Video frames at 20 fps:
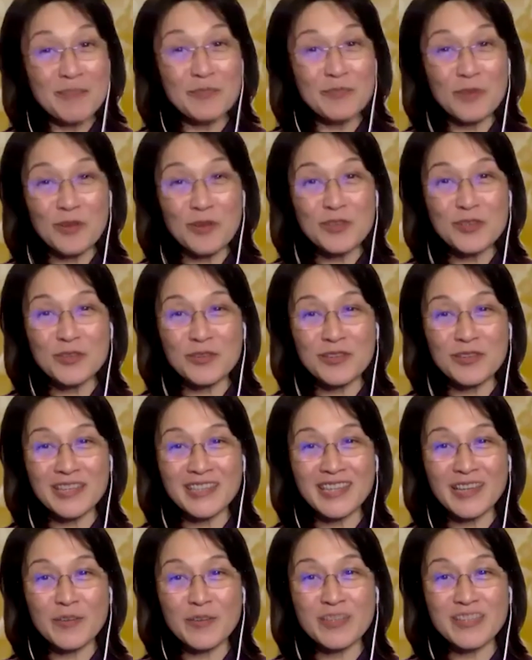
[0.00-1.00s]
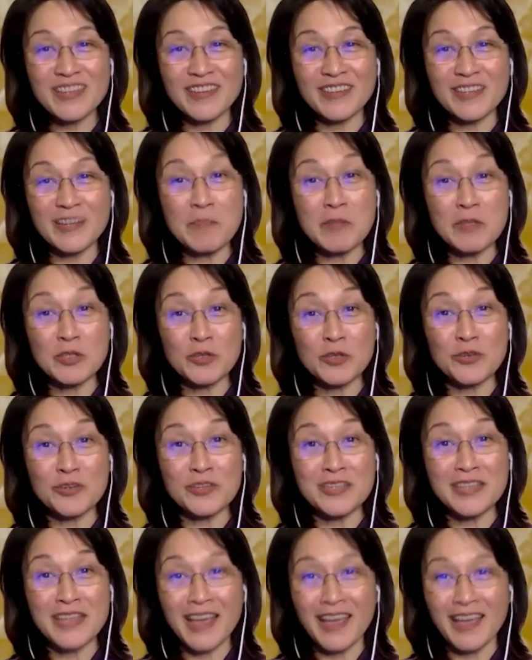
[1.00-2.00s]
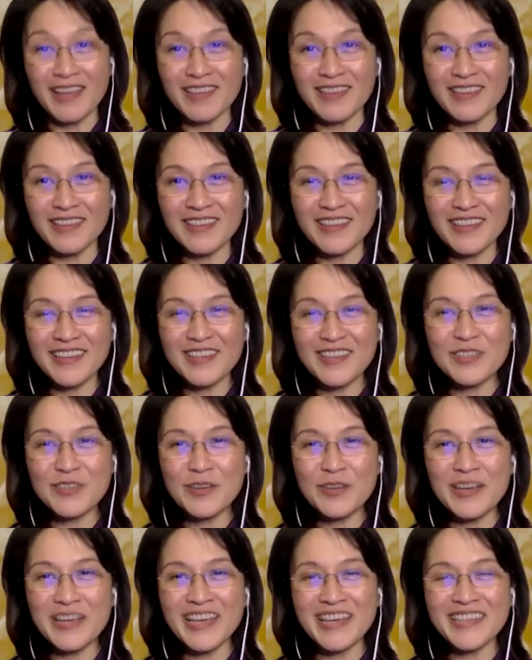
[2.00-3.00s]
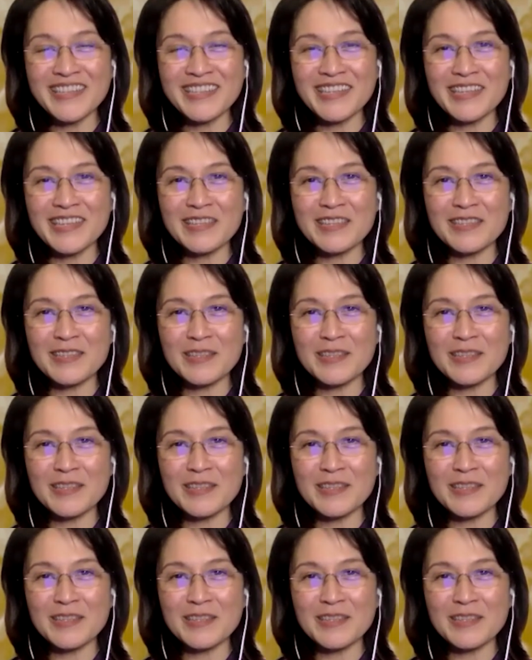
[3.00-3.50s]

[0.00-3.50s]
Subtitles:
also that I was on a mature side. So I guess it